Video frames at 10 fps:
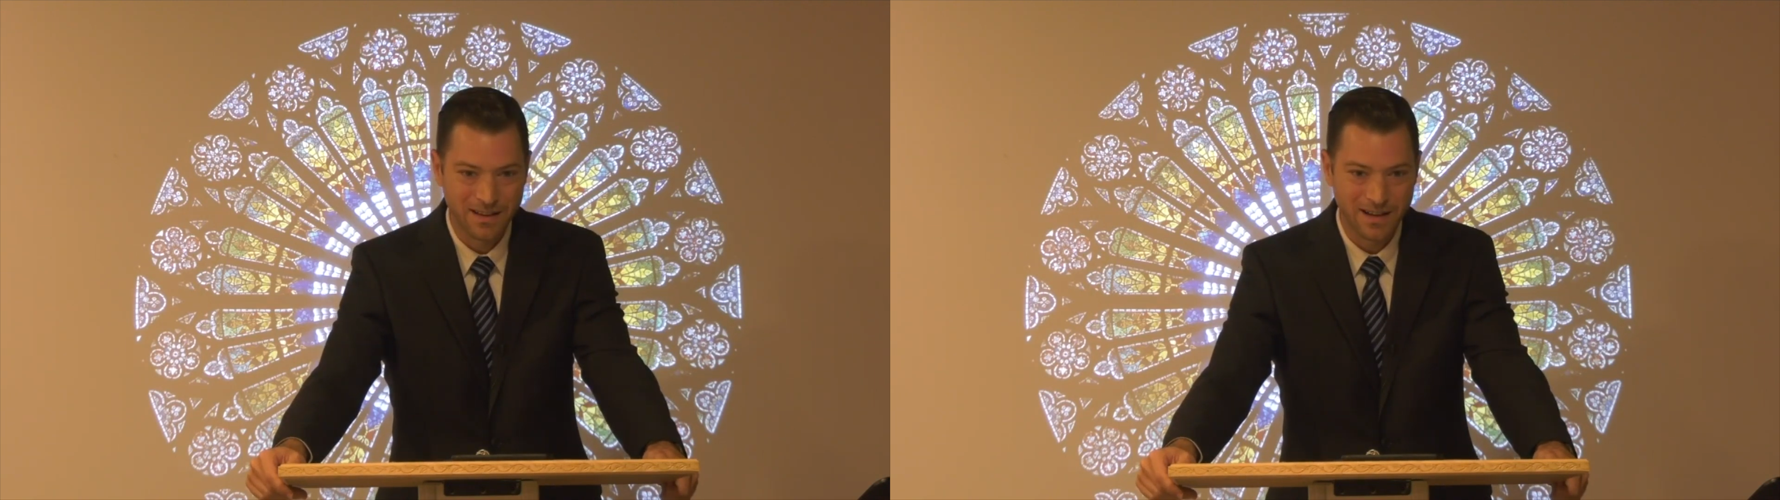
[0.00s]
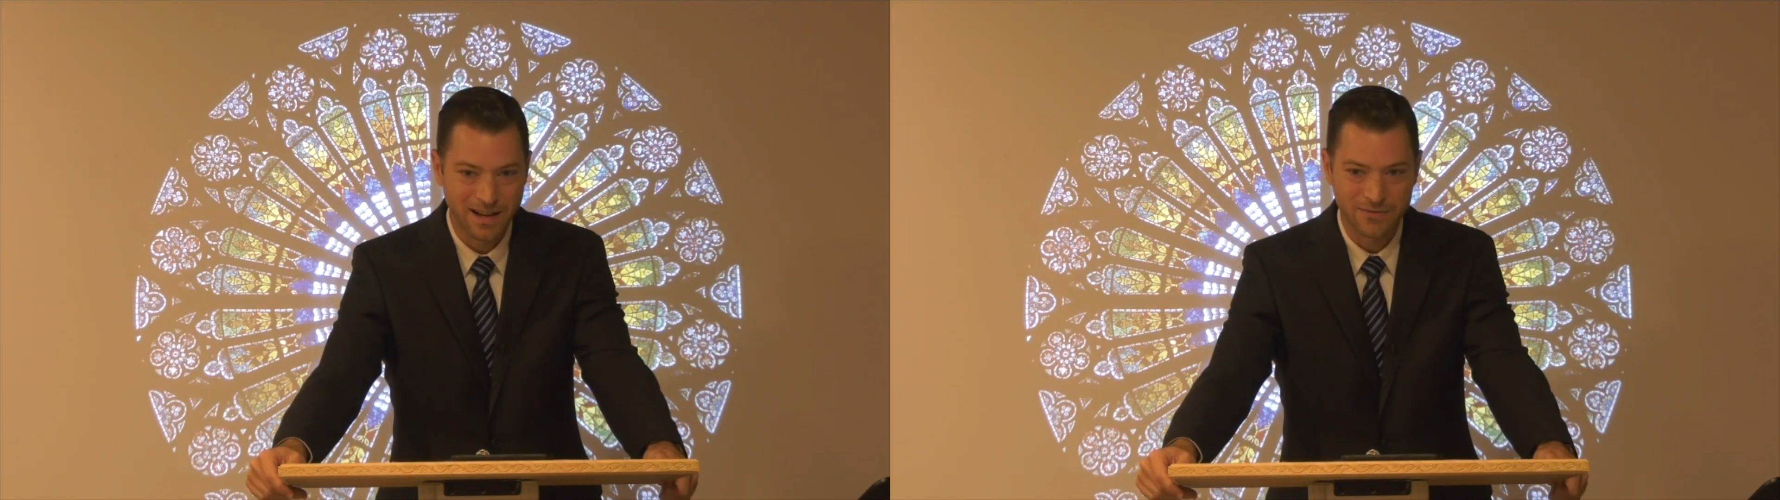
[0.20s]

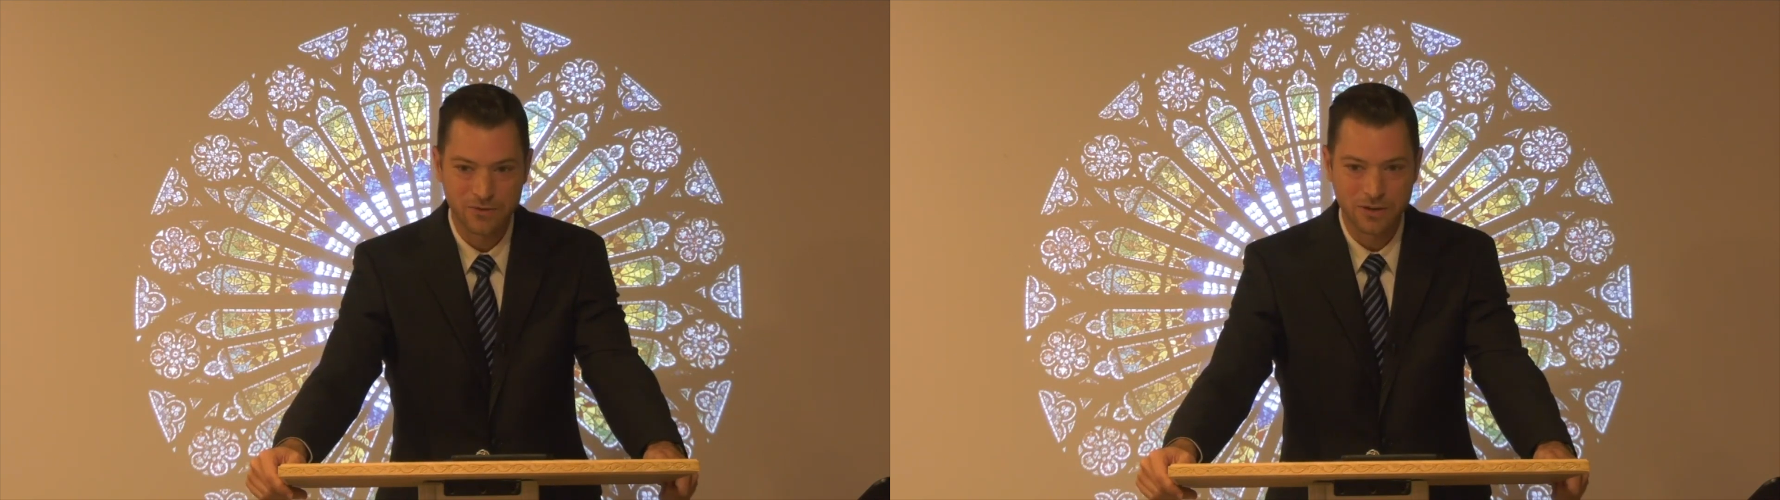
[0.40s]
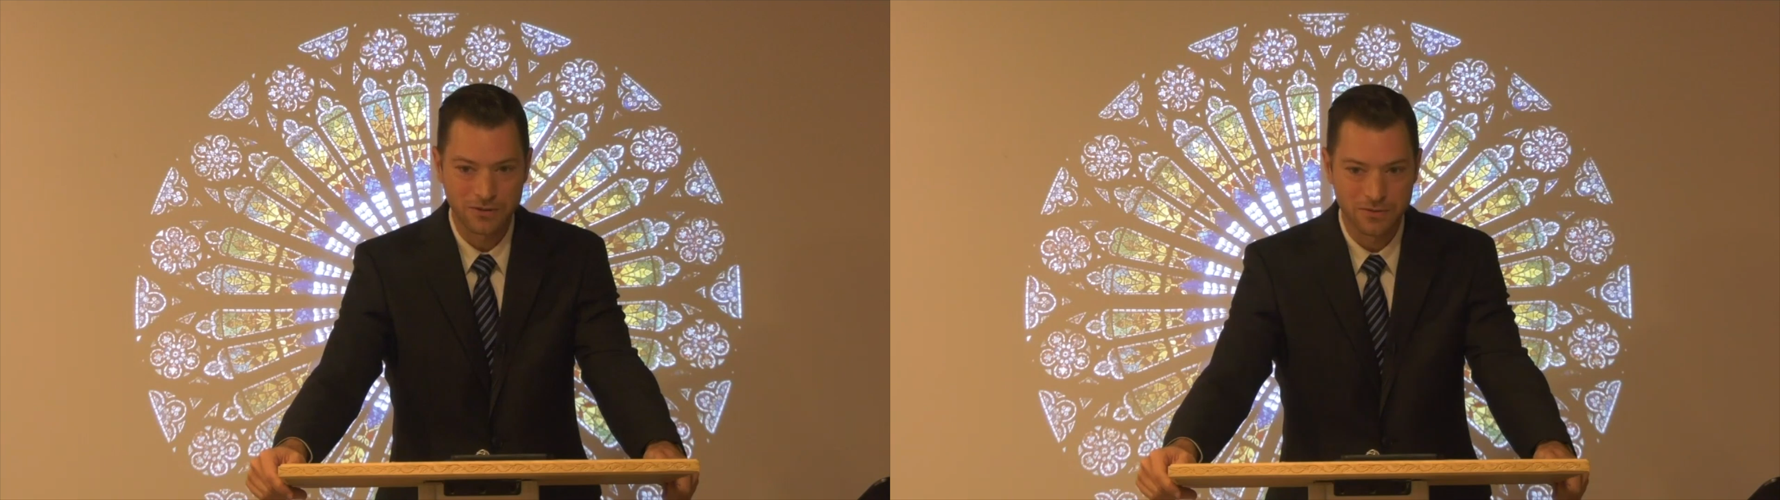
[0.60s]
I have
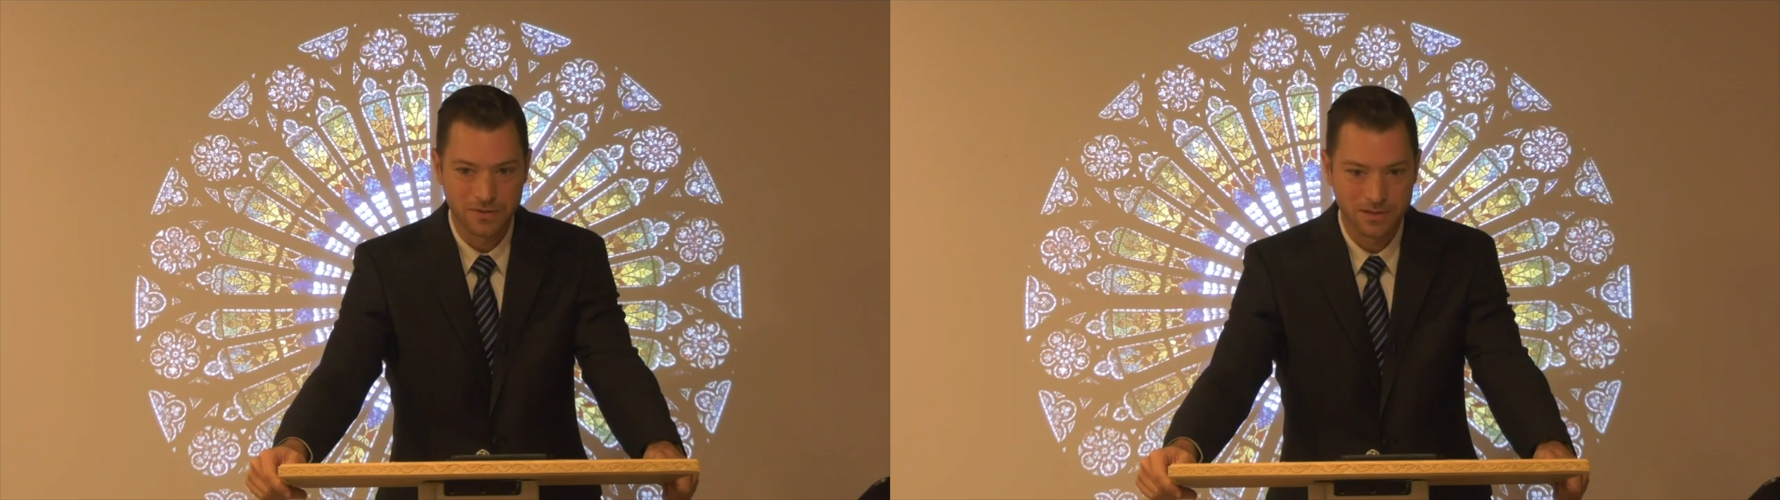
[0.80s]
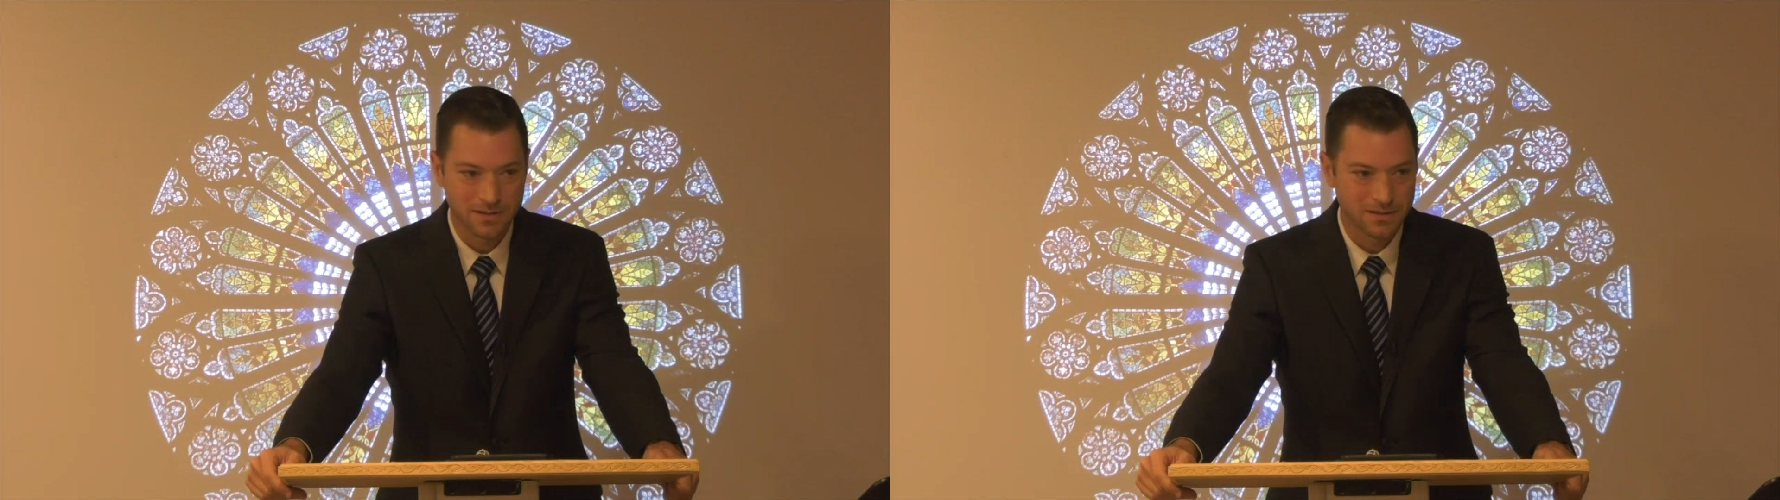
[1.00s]
struggles.
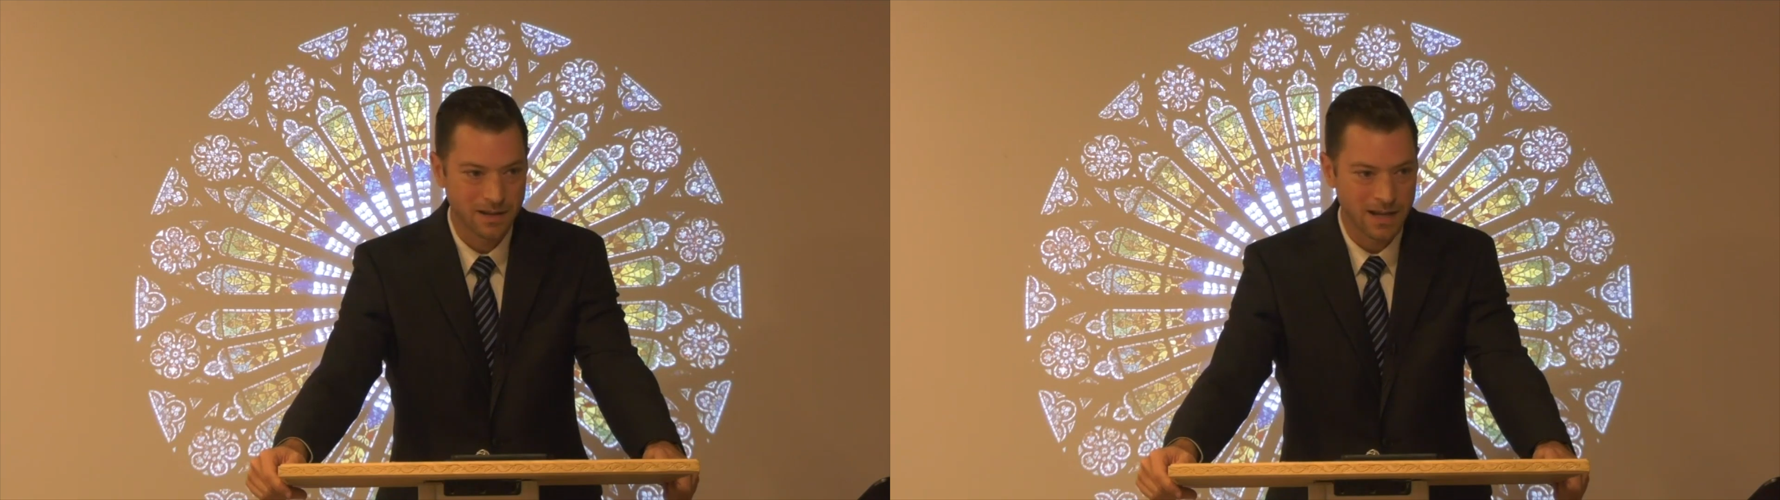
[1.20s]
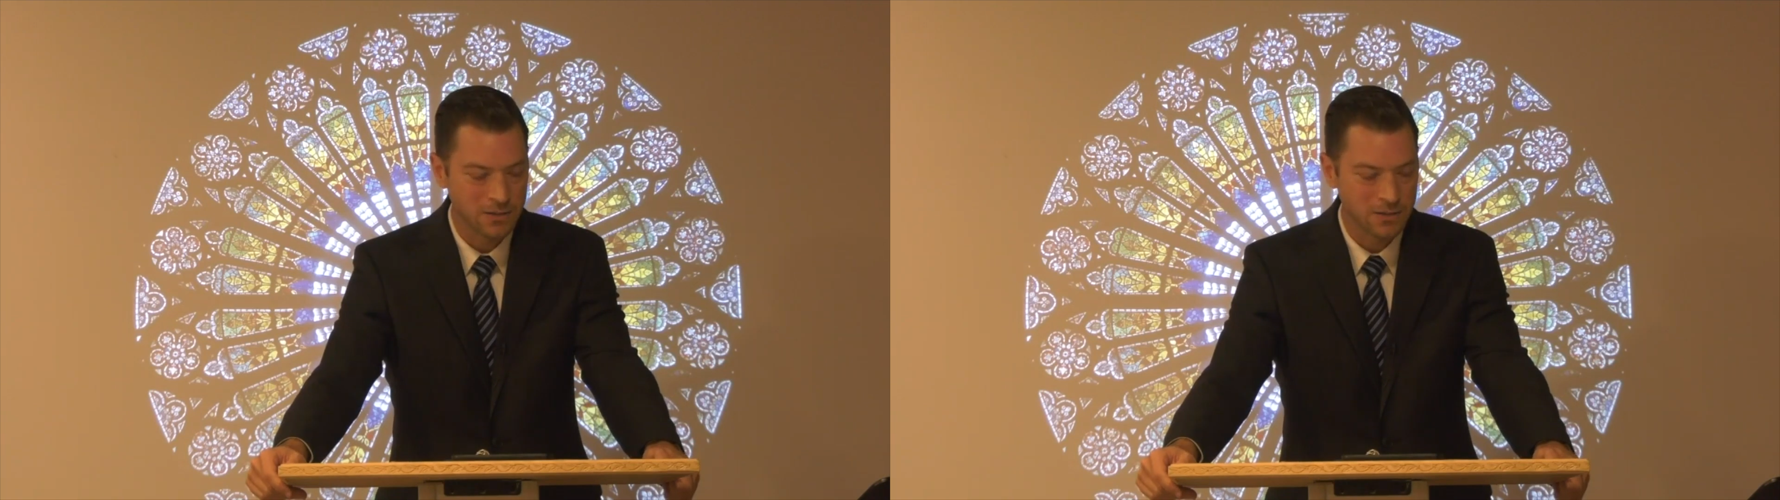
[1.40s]
I